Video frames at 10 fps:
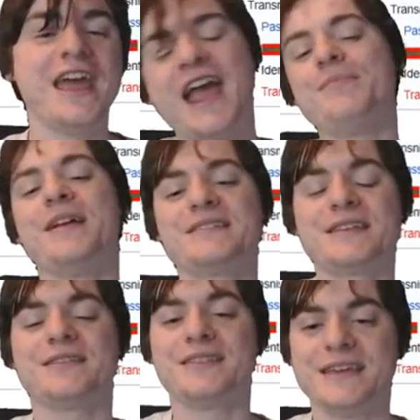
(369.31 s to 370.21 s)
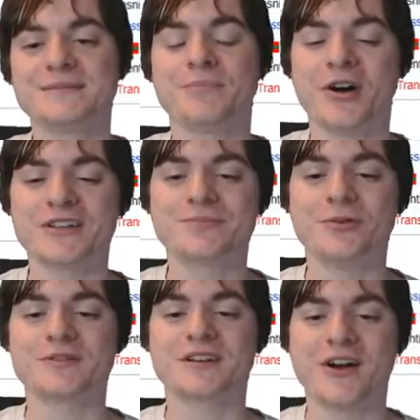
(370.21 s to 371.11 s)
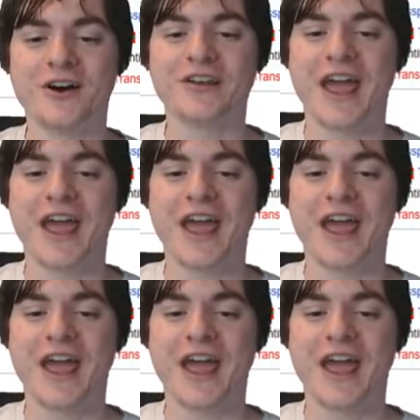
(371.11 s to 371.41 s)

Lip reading: it means that these passports can't